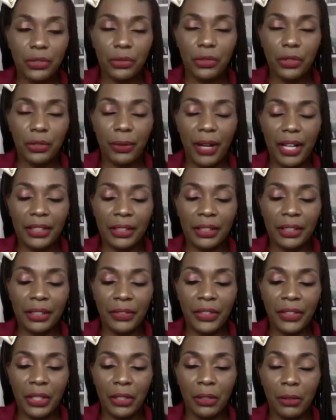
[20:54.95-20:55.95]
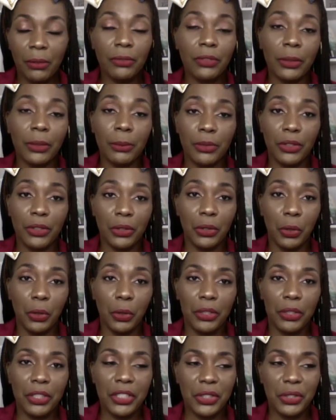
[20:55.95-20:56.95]
direct a film from Zoom?
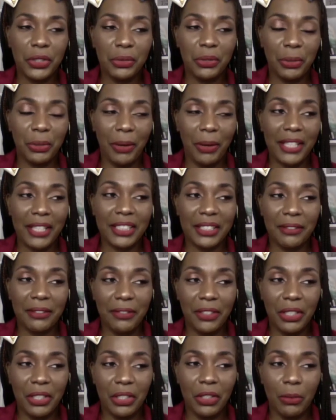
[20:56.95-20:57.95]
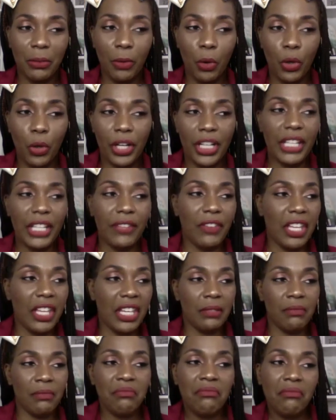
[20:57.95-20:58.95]
Could you direct a film or
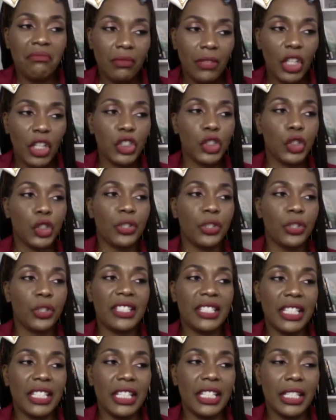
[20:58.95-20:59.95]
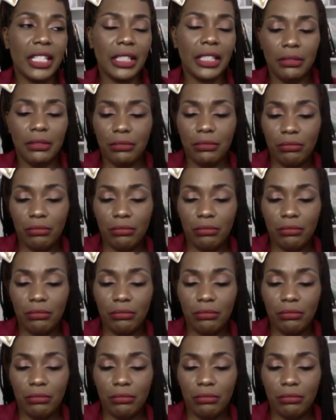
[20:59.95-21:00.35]
even a short scene